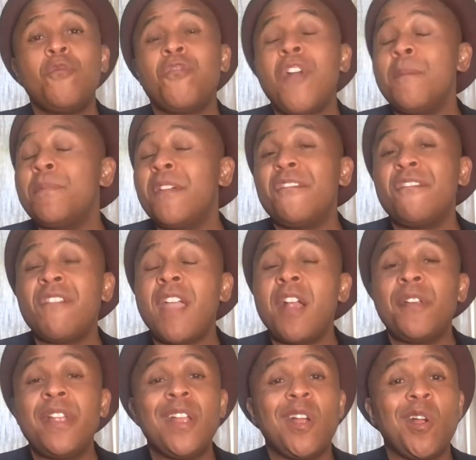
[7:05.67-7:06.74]
from the
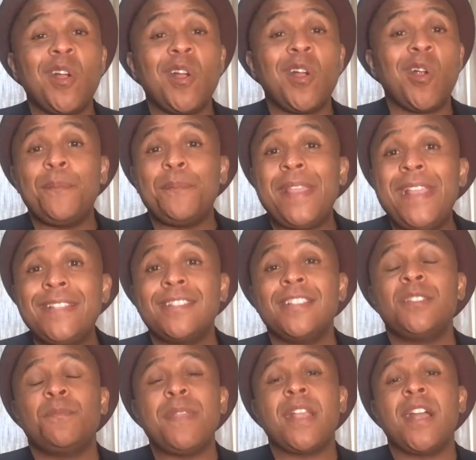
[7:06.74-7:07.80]
very early
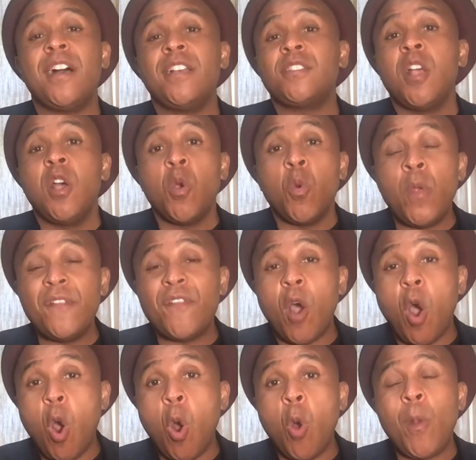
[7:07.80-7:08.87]
pieces because
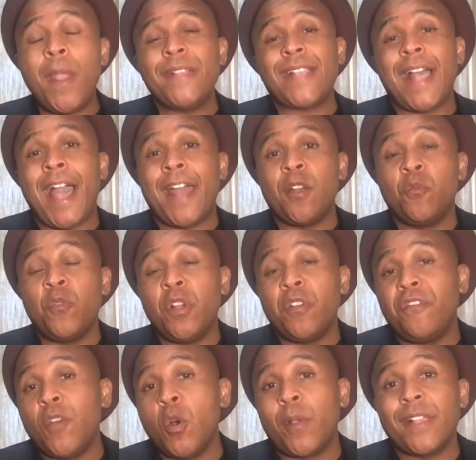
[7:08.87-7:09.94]
we've always had a
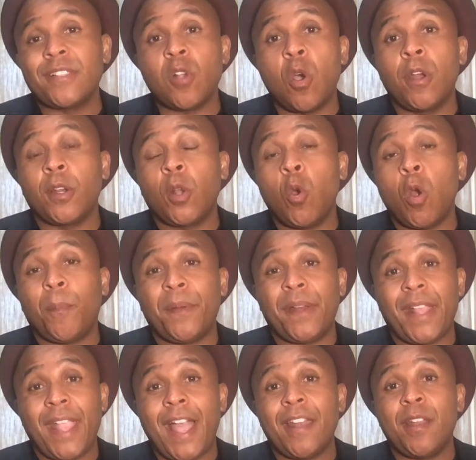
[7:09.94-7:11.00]
real focus on
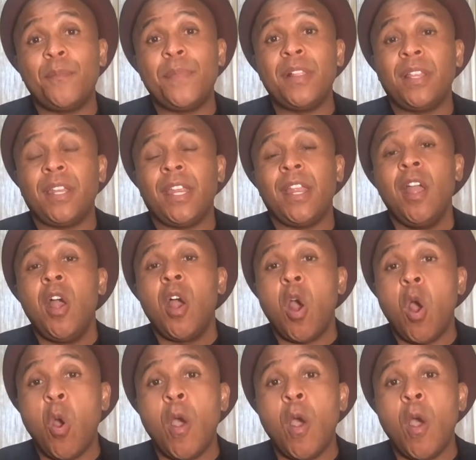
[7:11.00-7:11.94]
corporate accountability,